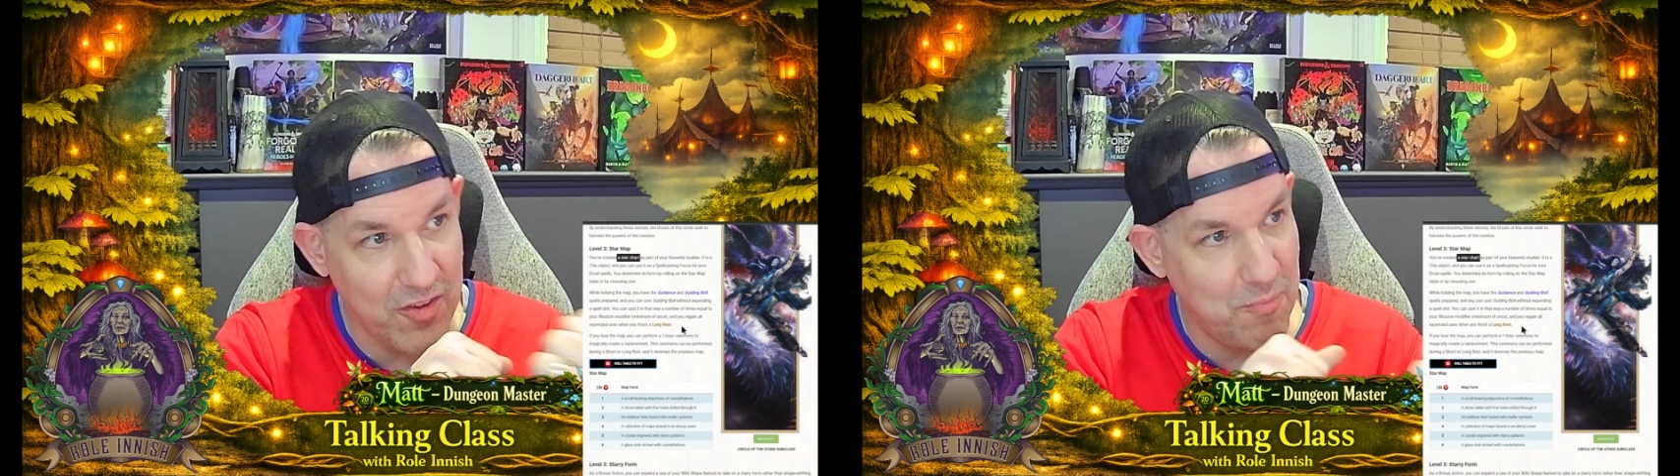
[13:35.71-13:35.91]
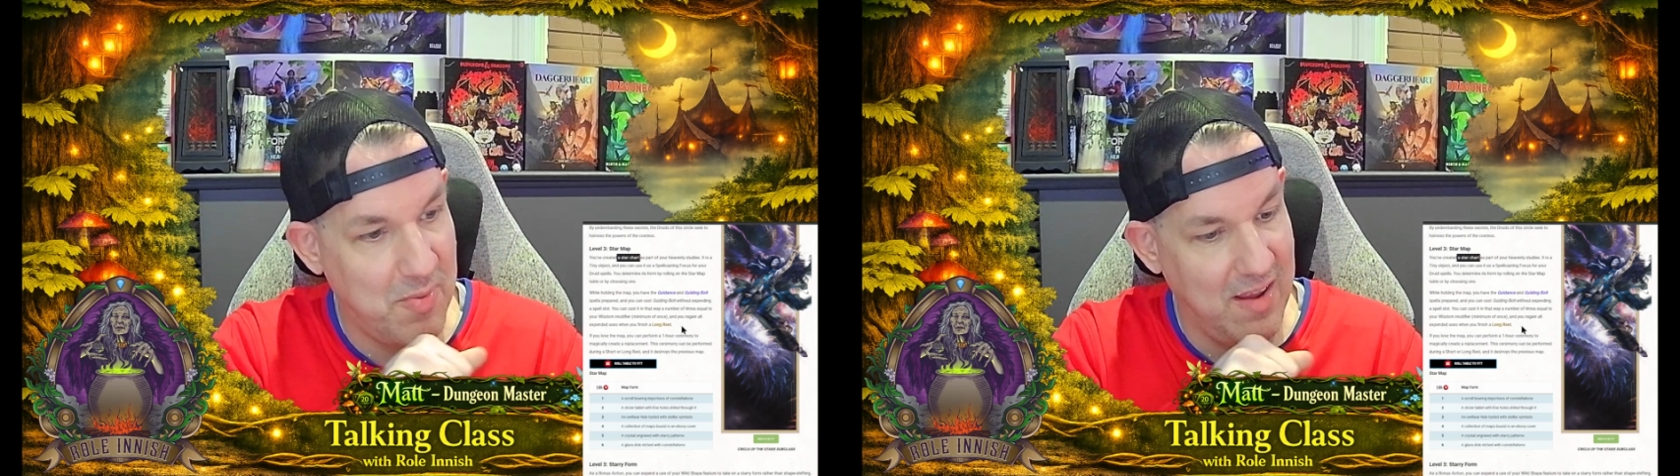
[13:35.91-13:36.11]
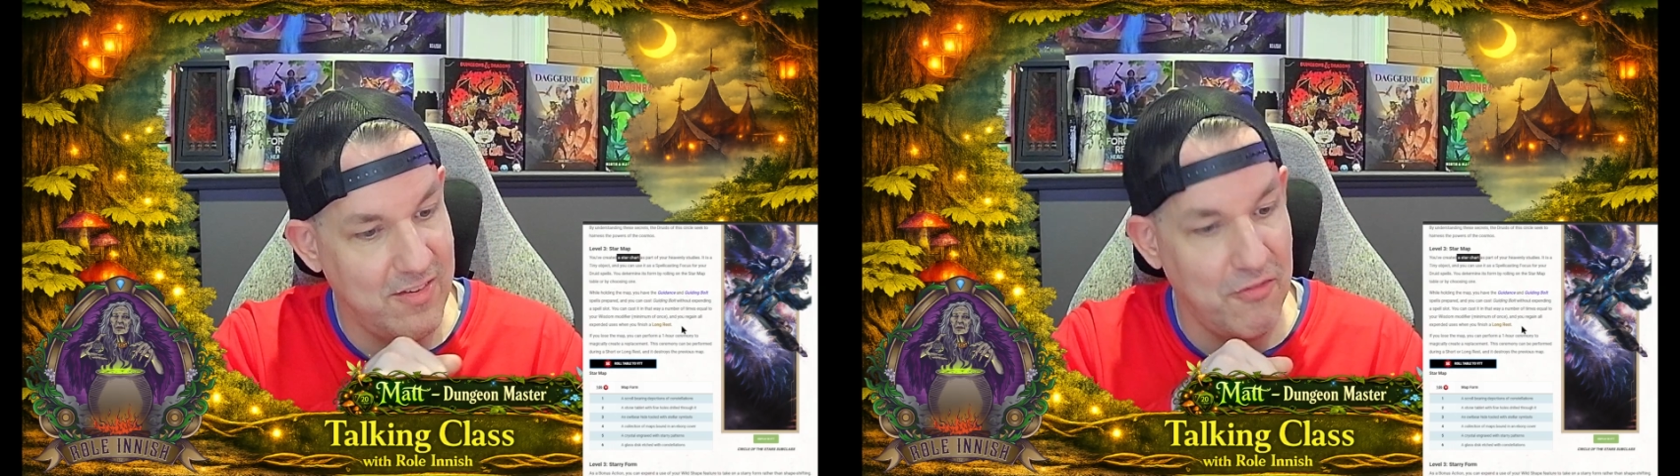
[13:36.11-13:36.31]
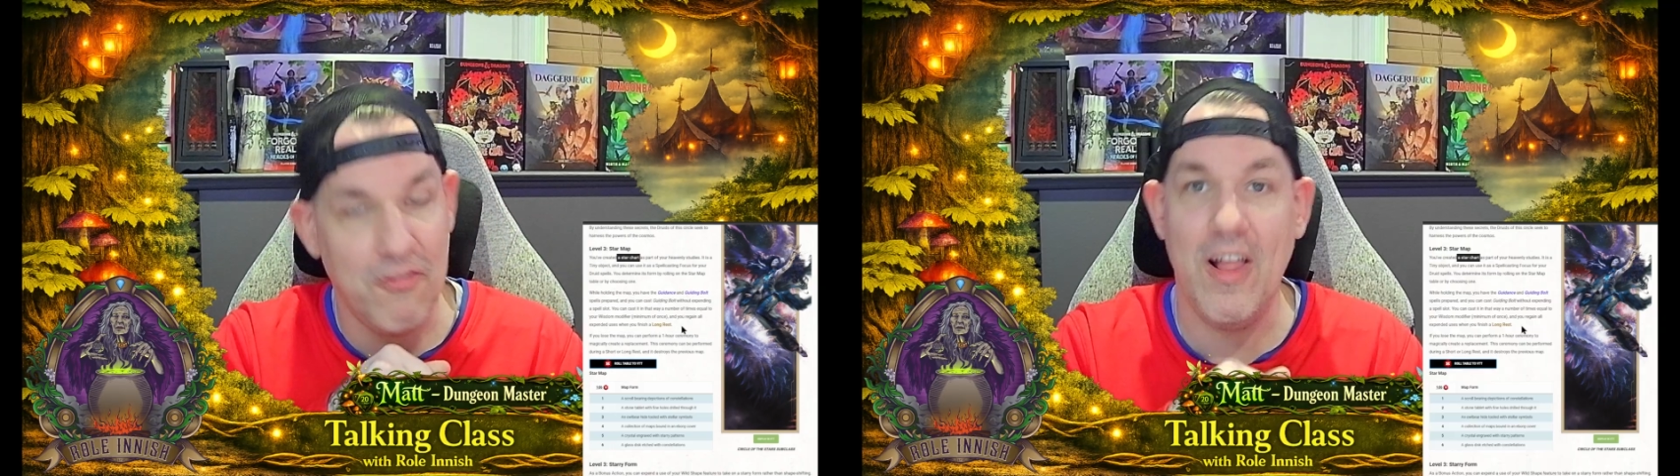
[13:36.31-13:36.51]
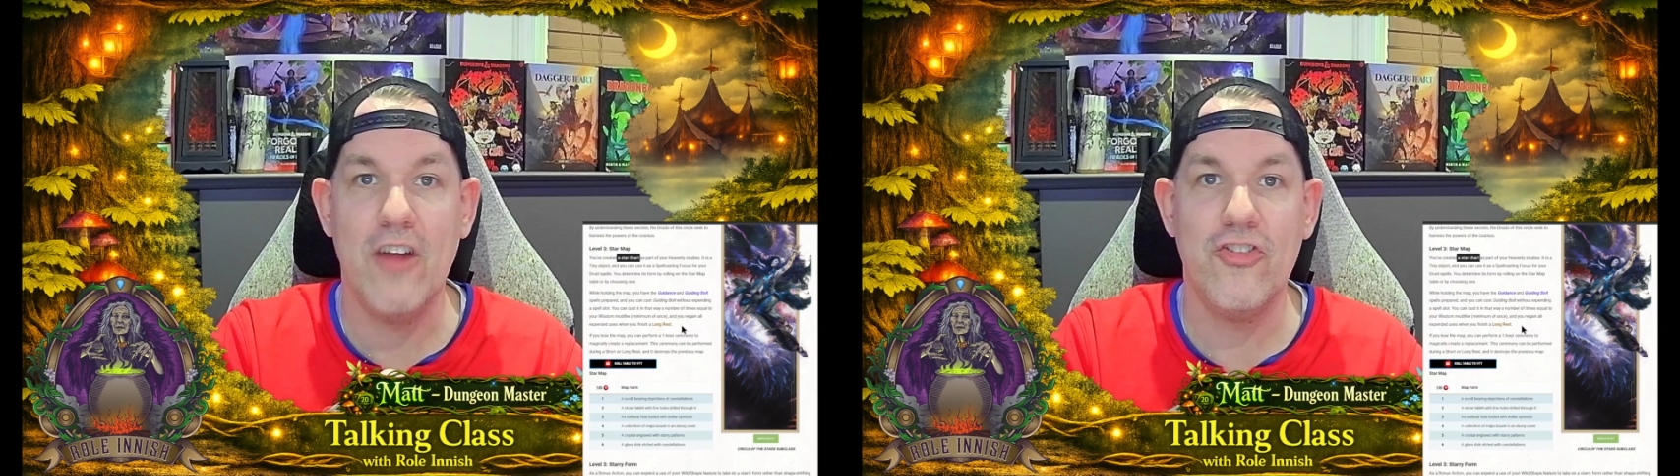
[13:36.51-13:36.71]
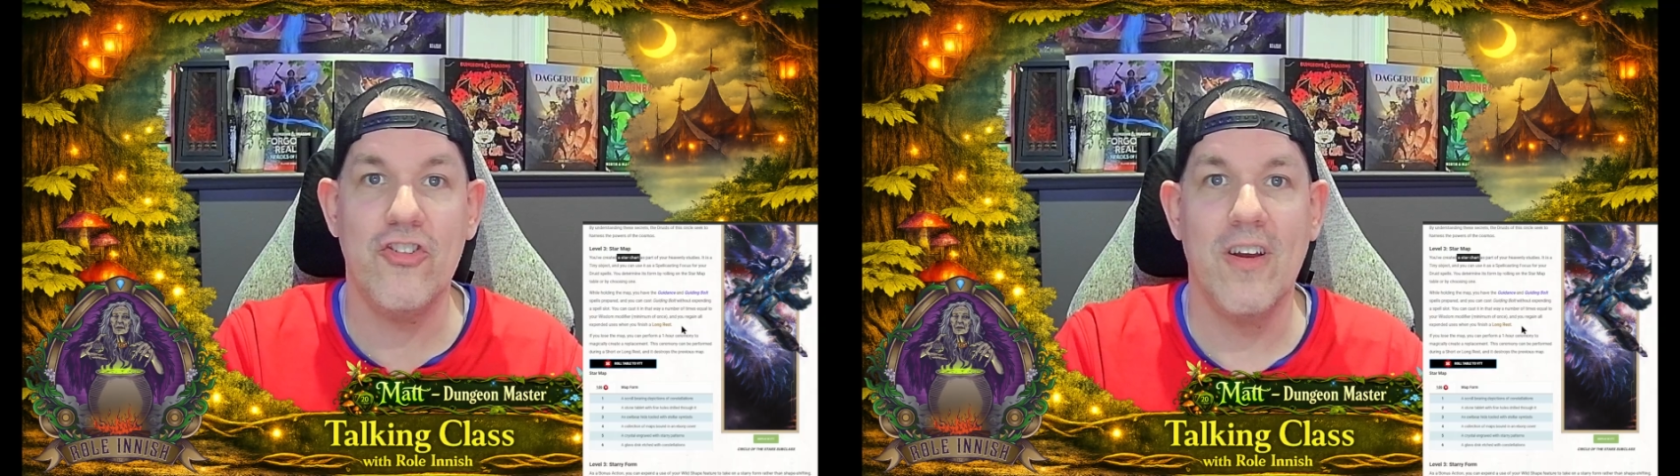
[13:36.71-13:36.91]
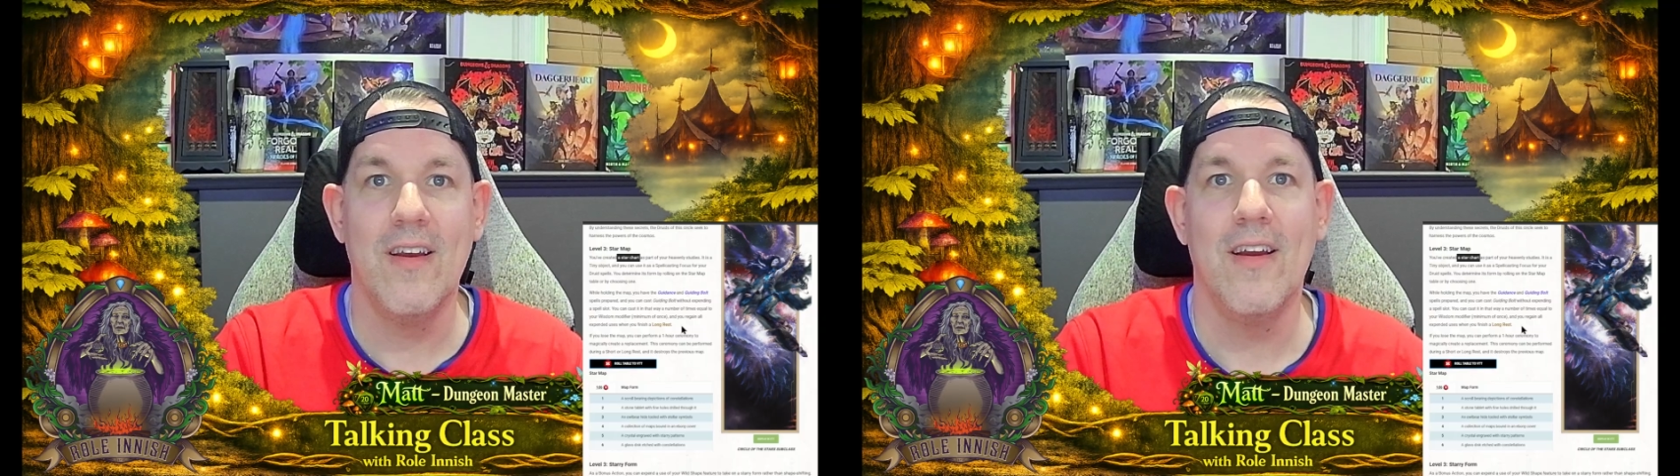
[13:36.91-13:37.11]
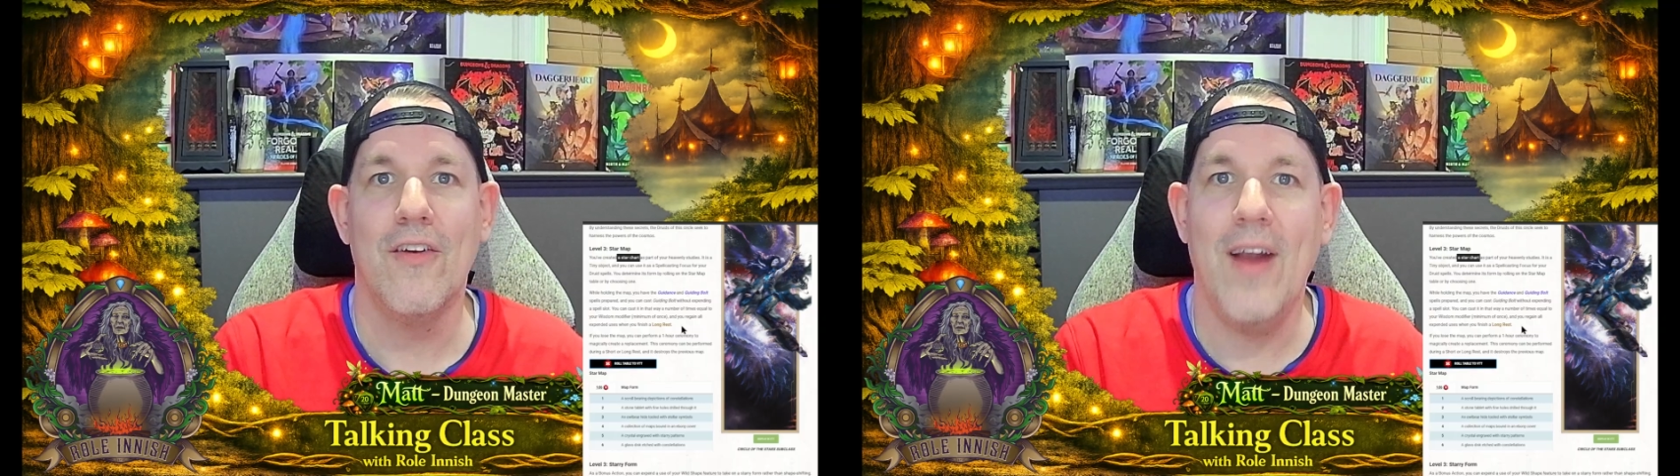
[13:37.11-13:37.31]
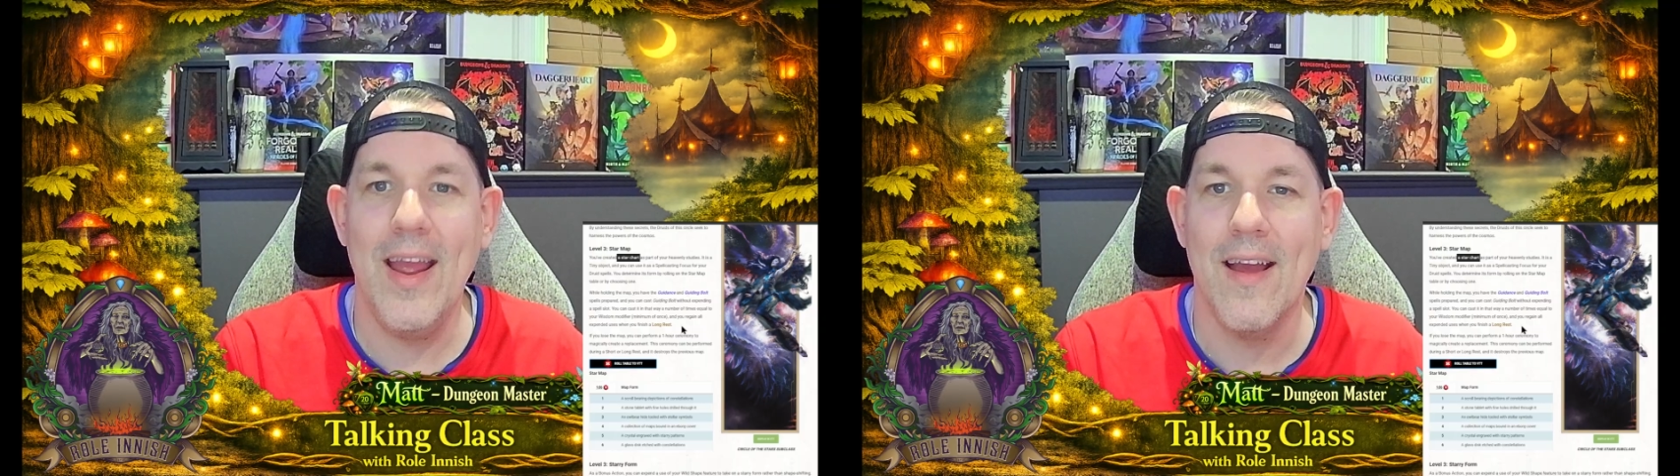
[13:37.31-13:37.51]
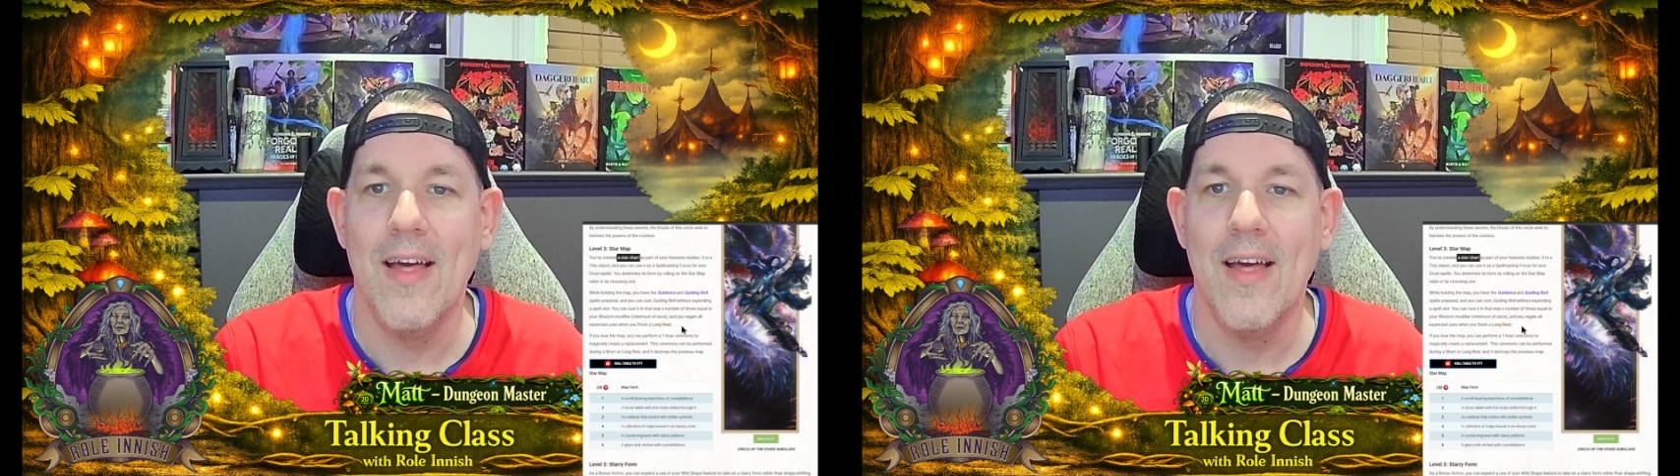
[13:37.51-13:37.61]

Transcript: piece of flesh, right?